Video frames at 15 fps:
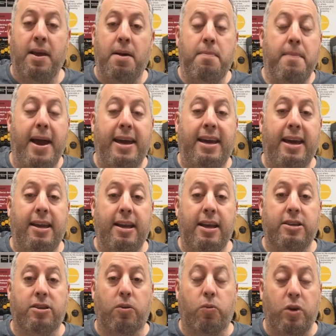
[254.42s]
Making
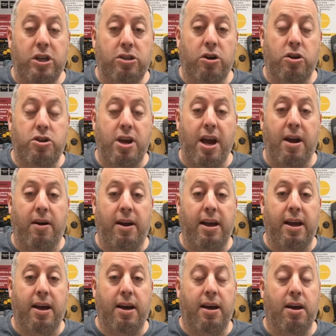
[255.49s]
is a research
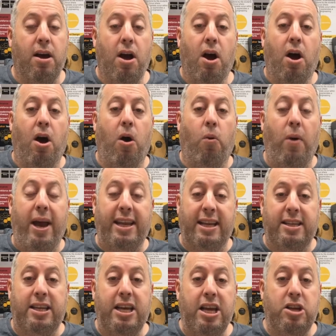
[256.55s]
area, a way to
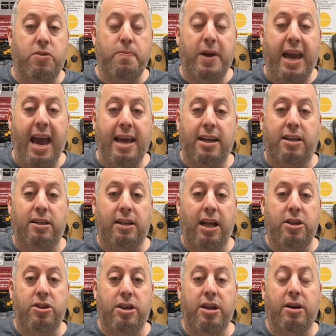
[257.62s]
teach mechanical
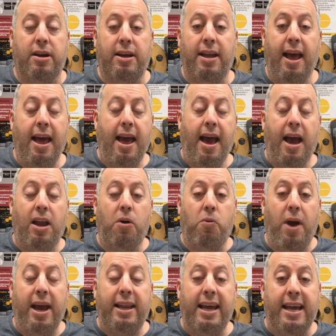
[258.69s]
engineering, and a
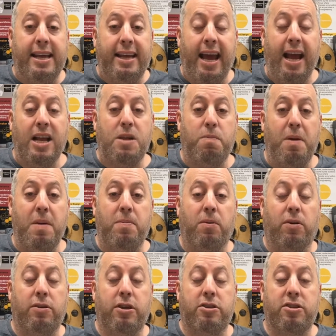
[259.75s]
way to engage
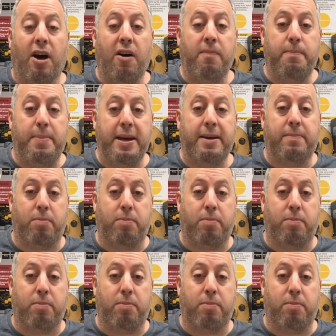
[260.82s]
people to solve big